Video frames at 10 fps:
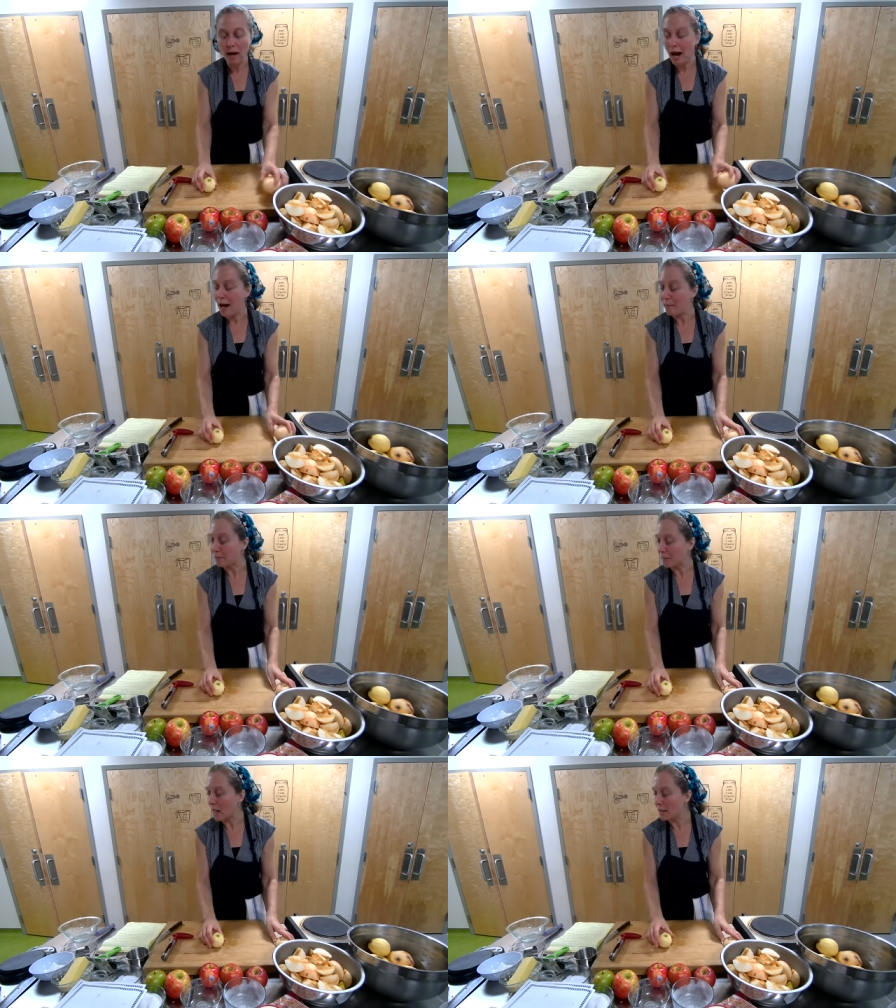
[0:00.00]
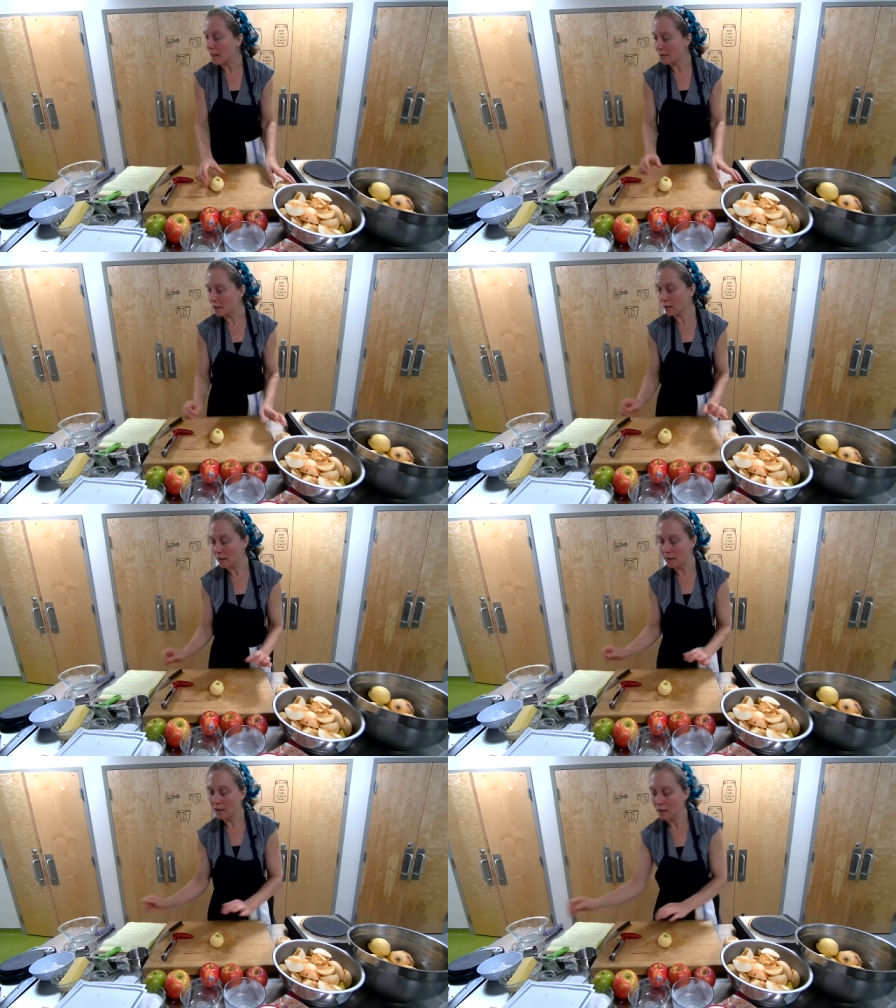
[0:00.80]
Another
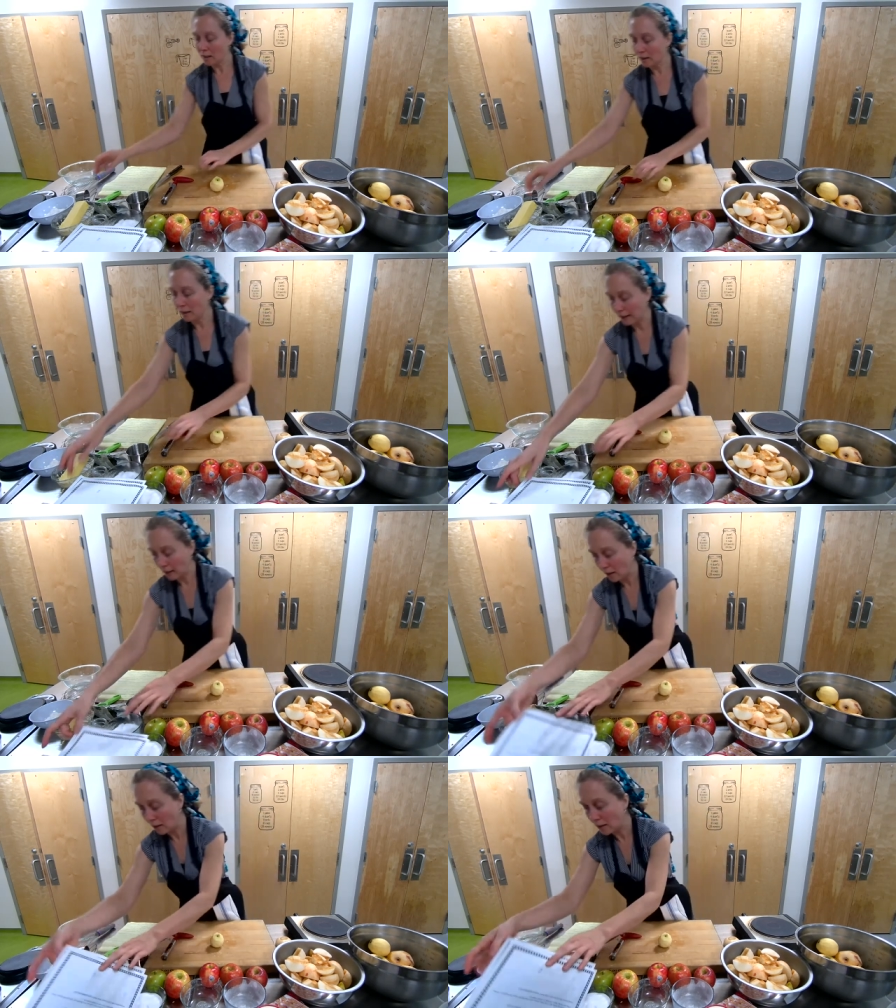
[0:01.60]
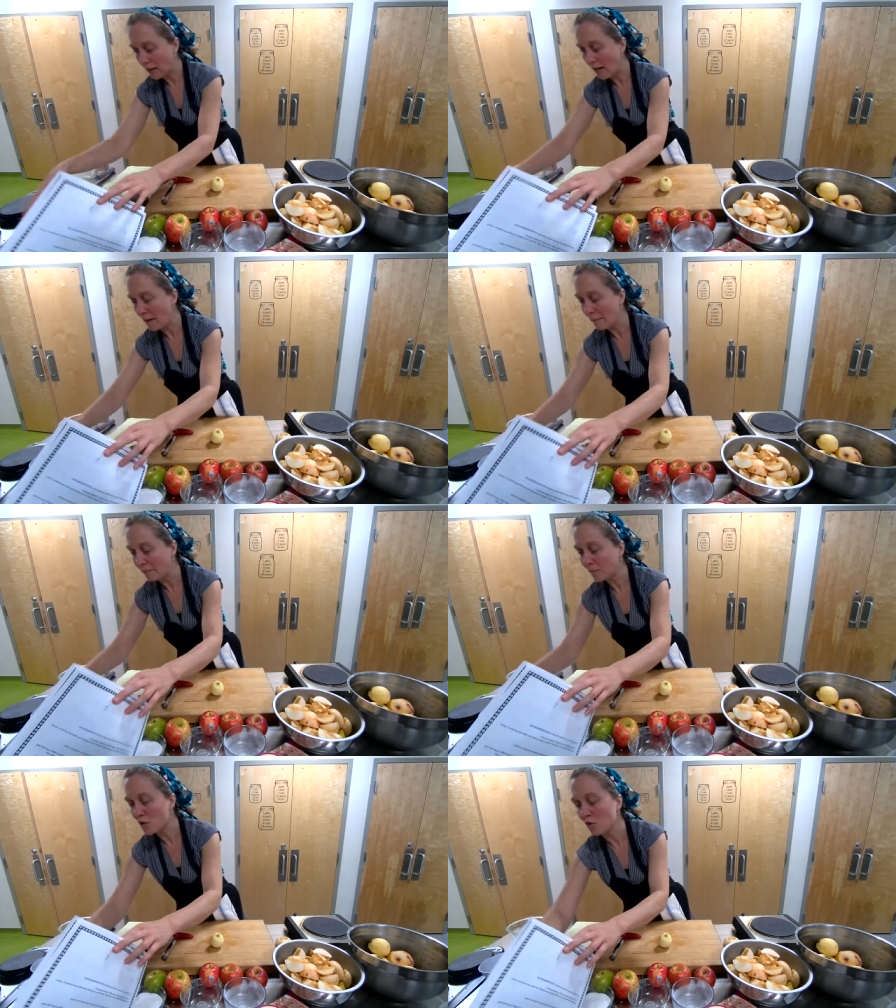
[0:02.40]
little
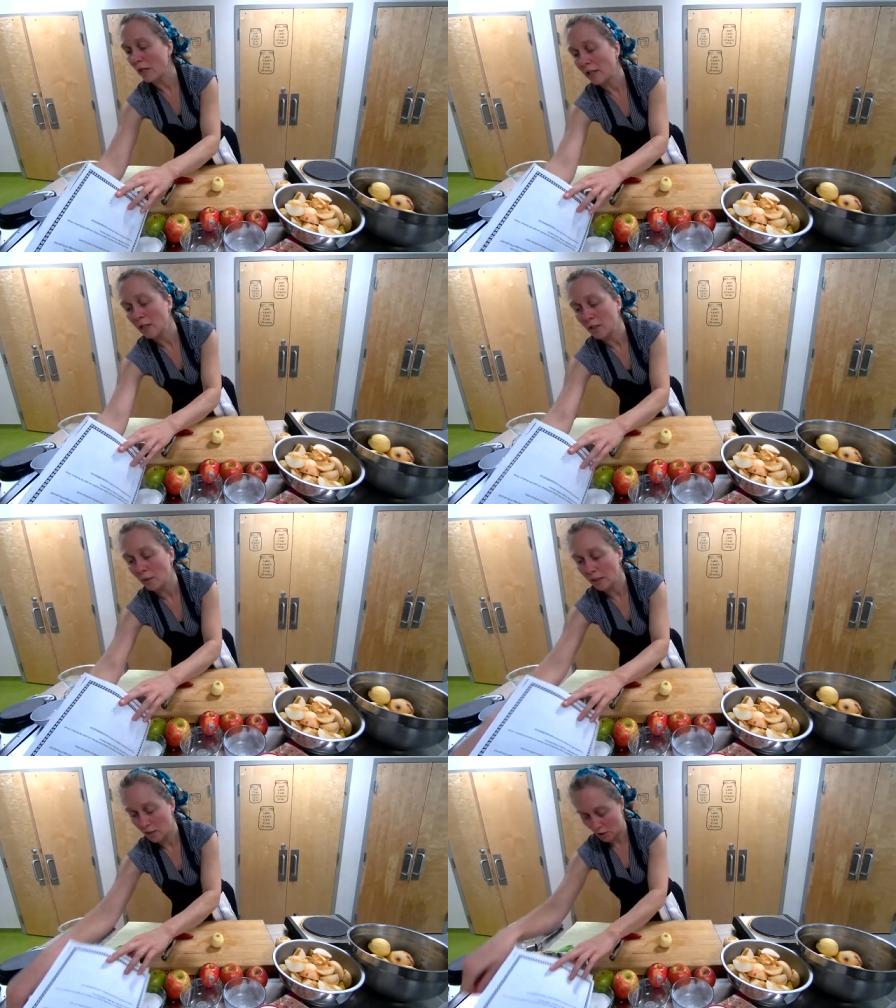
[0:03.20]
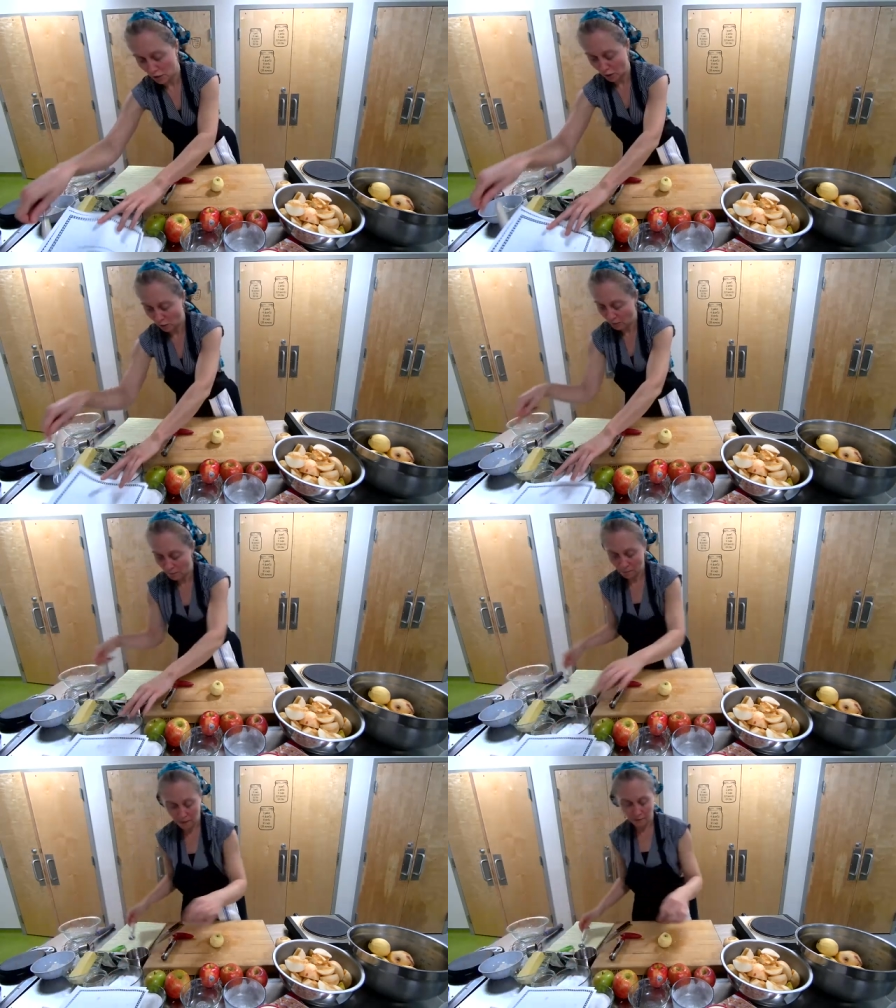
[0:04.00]
trick you can do
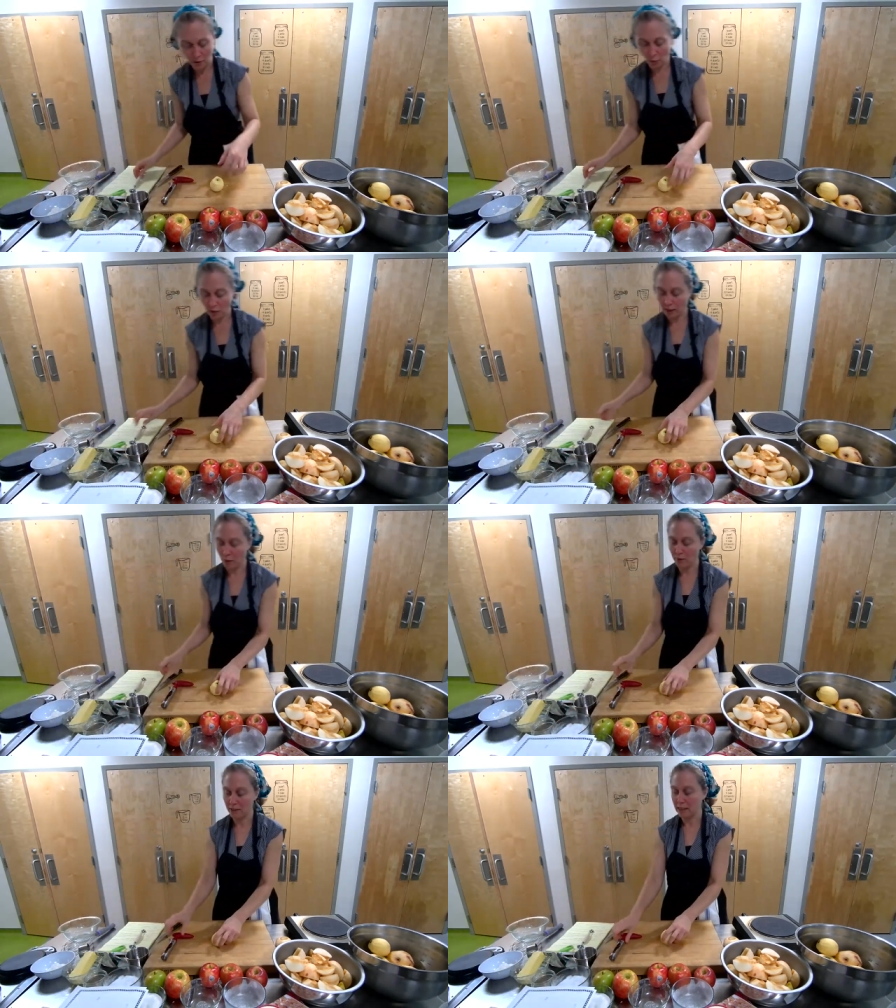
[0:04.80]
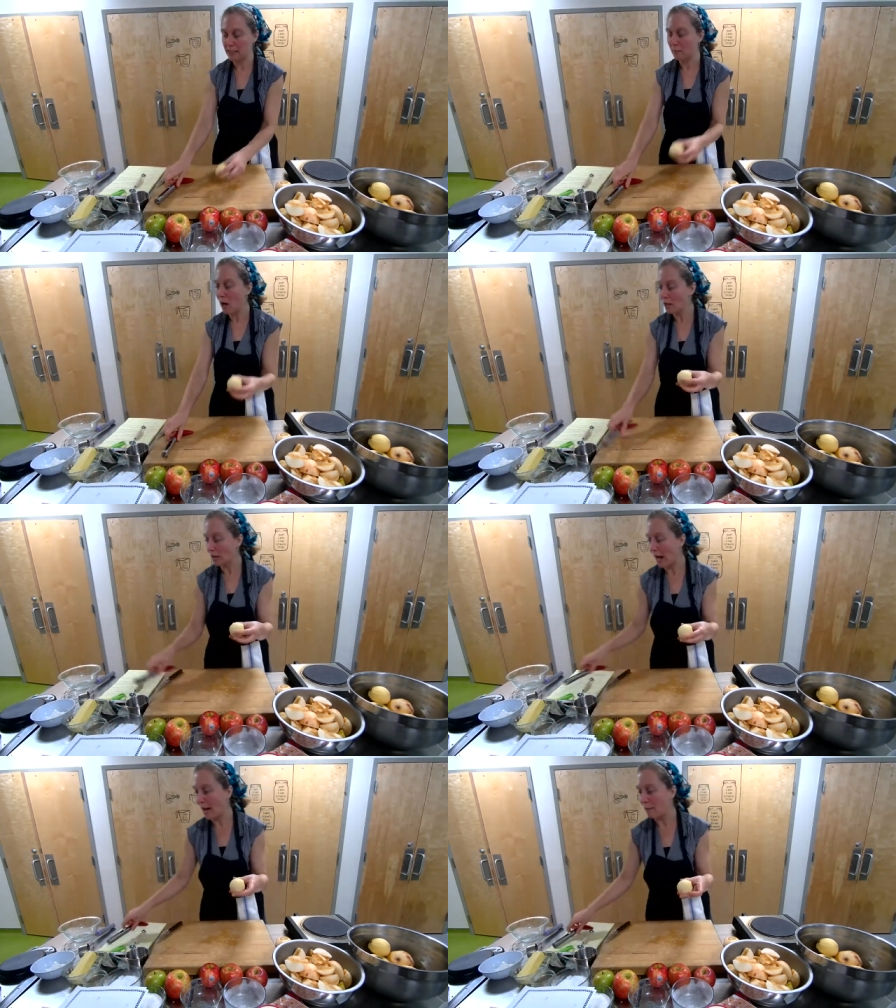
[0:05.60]
if you're working with a
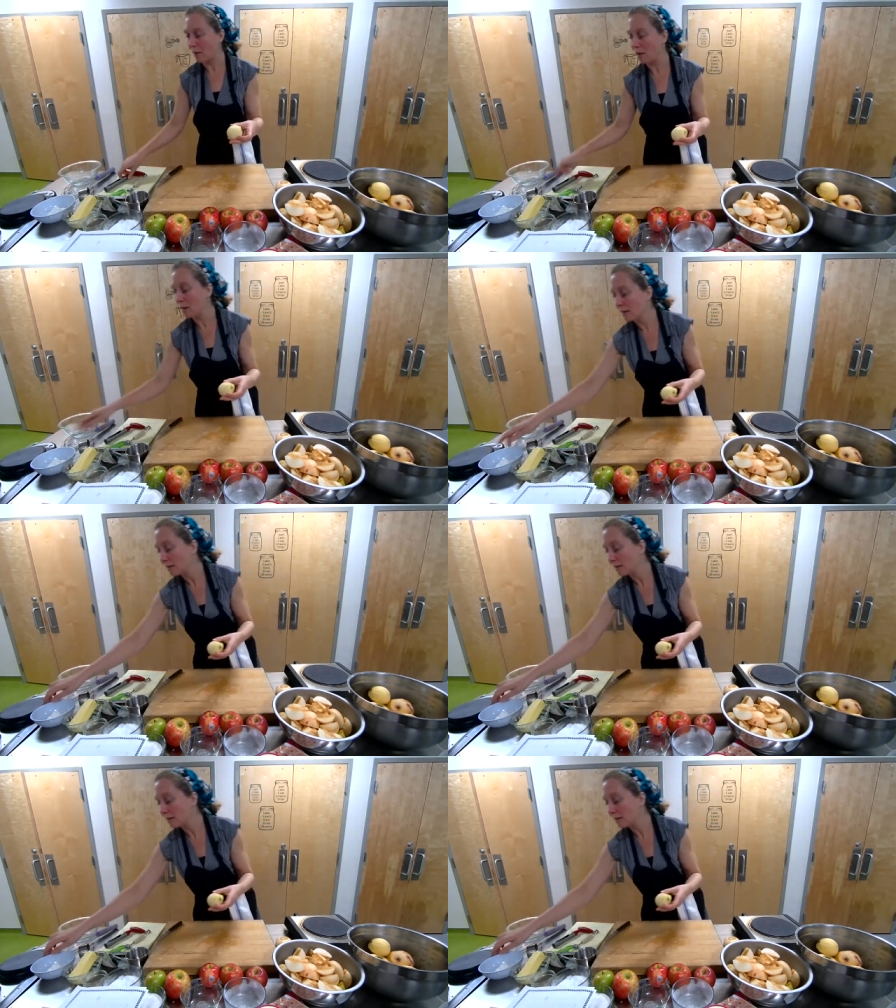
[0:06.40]
smaller apple